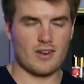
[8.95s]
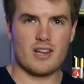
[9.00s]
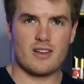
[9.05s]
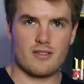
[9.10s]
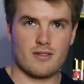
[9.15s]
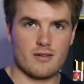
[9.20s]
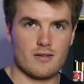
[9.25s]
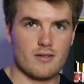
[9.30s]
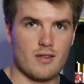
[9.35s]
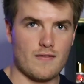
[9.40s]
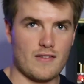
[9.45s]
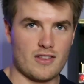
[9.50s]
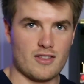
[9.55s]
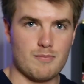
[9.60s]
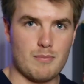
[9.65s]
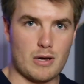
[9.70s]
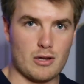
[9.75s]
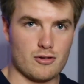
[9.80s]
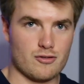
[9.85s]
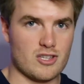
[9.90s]
Not stuff that
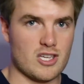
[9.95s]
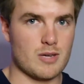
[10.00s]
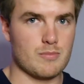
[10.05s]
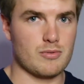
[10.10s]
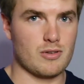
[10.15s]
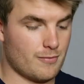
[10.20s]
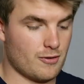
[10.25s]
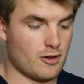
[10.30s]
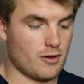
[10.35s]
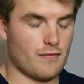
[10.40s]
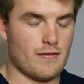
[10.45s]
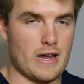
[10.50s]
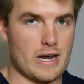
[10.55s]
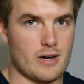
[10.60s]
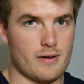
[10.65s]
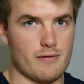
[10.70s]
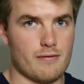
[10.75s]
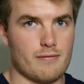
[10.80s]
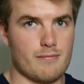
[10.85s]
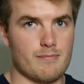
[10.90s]
smells cheap. Just a
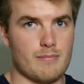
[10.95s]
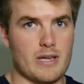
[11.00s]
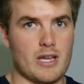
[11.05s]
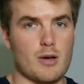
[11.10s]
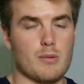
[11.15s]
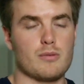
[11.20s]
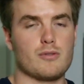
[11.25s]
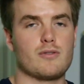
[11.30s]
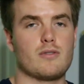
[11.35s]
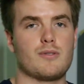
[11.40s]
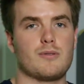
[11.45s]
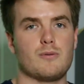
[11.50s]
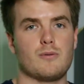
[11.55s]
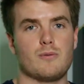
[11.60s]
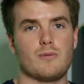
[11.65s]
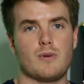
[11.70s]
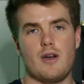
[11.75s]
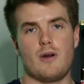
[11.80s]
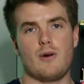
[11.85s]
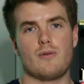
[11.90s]
fan of being able
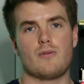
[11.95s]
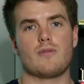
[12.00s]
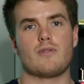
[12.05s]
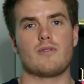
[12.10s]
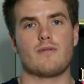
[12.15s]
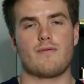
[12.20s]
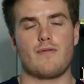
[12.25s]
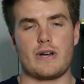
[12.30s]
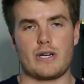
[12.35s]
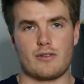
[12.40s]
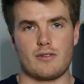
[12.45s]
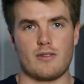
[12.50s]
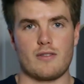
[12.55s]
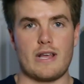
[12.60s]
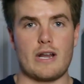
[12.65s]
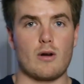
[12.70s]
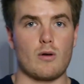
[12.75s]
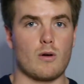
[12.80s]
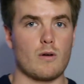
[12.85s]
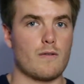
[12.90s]
to own fragrances
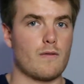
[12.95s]
that are